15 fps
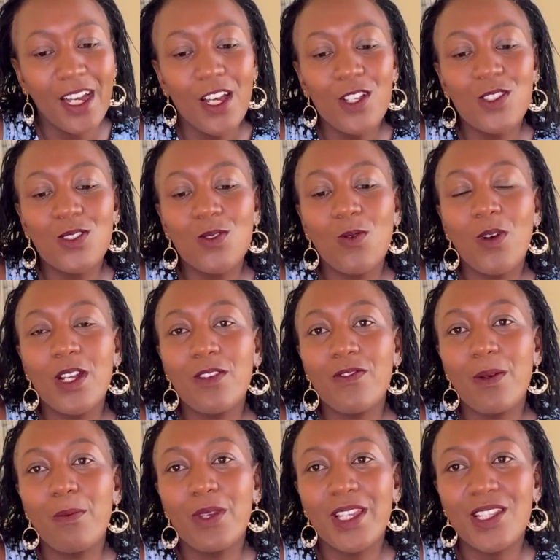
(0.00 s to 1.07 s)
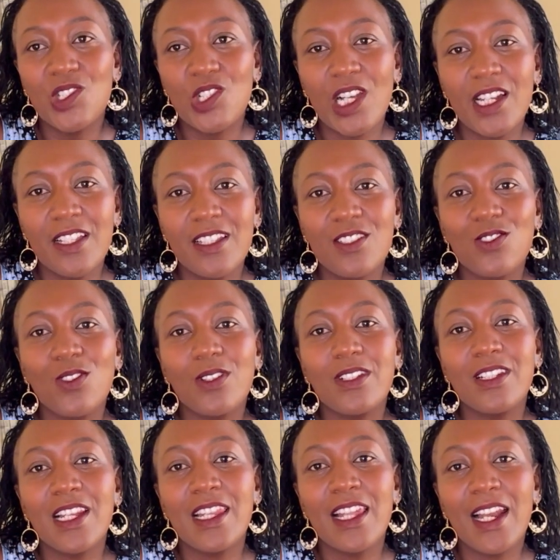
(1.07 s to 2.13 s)
So one of the biggest challenges is not
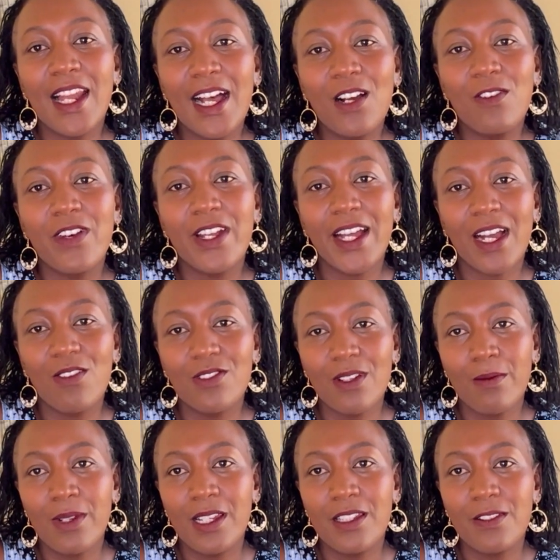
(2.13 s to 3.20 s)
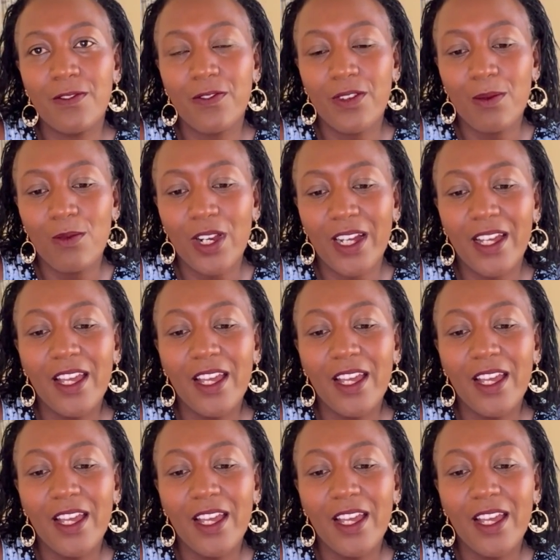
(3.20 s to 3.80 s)
the lack of an accountability framework.